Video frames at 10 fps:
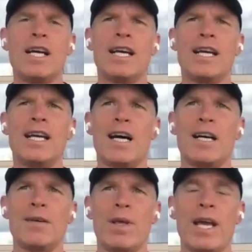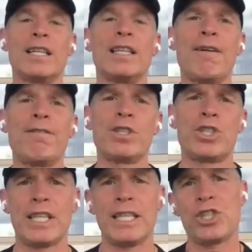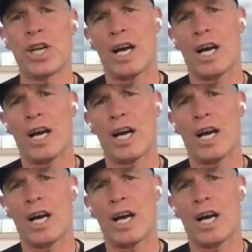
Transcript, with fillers: and um, and leverage each